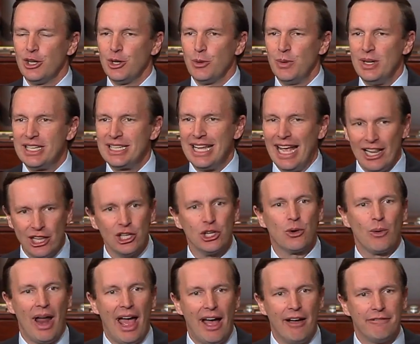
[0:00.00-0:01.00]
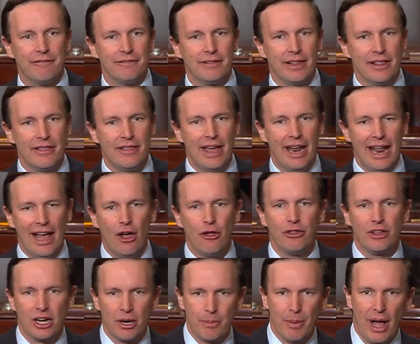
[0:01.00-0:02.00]
we telegraph that
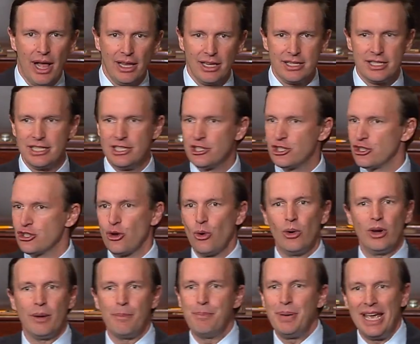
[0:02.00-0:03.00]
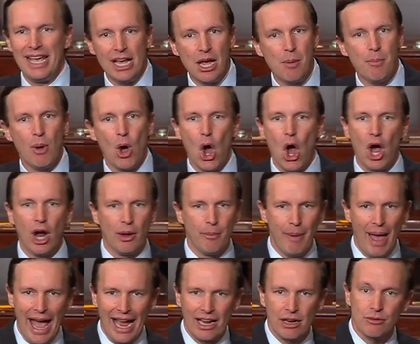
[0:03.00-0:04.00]
healthcare policy is just going to ping pong
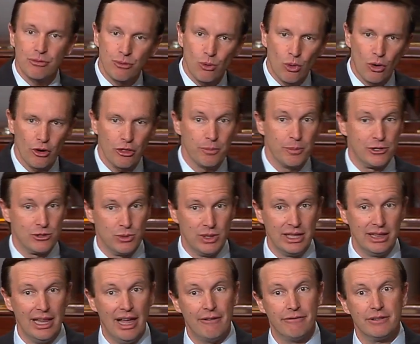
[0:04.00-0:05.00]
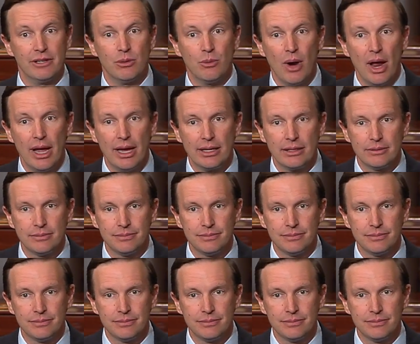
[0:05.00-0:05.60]
back and forth between left and right.